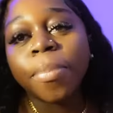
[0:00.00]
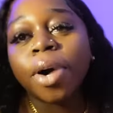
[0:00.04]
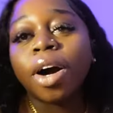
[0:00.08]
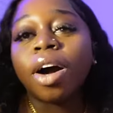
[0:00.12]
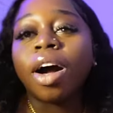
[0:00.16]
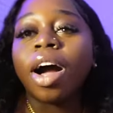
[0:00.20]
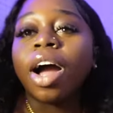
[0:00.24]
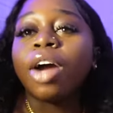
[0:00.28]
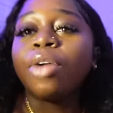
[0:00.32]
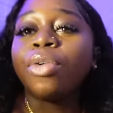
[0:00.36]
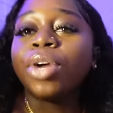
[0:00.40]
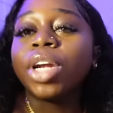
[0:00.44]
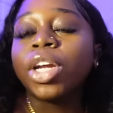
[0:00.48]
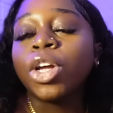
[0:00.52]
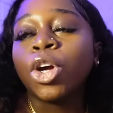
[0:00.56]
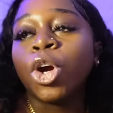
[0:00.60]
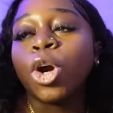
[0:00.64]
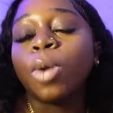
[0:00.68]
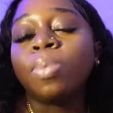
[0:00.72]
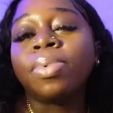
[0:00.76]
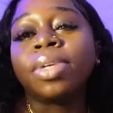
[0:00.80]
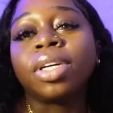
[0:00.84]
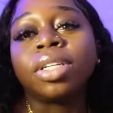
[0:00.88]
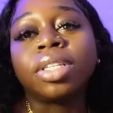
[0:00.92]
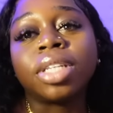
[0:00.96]
but I really
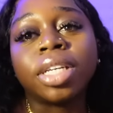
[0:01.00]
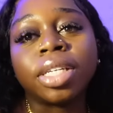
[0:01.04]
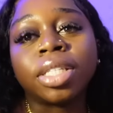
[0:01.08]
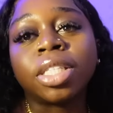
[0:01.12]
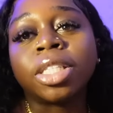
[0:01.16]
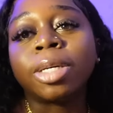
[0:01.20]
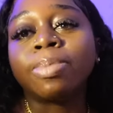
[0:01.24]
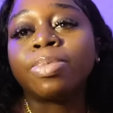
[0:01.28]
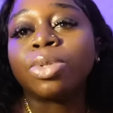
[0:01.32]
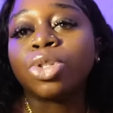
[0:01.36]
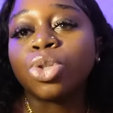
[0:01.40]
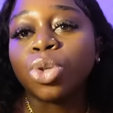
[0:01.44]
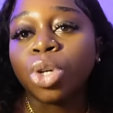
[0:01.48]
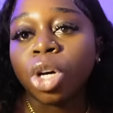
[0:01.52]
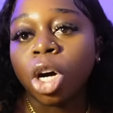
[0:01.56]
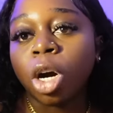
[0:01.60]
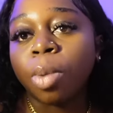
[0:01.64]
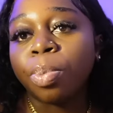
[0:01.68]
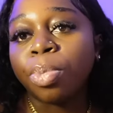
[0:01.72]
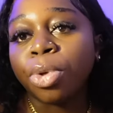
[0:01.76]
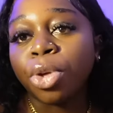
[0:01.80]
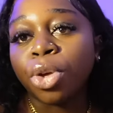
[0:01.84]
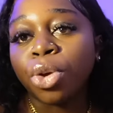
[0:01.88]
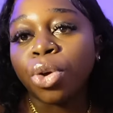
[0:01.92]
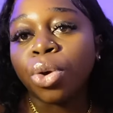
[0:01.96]
hope that these tips do
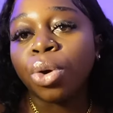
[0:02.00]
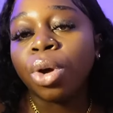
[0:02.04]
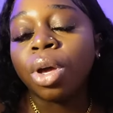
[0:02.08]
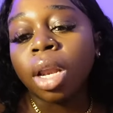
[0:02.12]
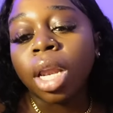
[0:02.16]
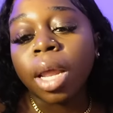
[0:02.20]
help you.